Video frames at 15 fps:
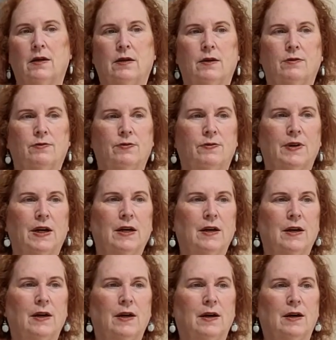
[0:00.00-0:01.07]
of
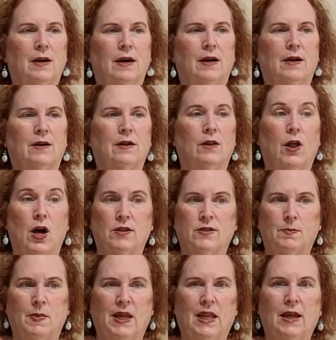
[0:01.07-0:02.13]

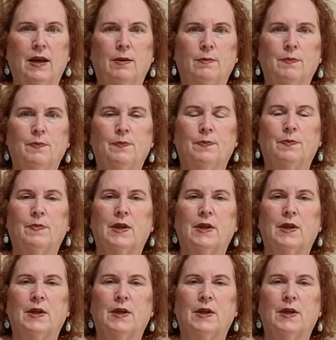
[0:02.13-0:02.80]
gloss medium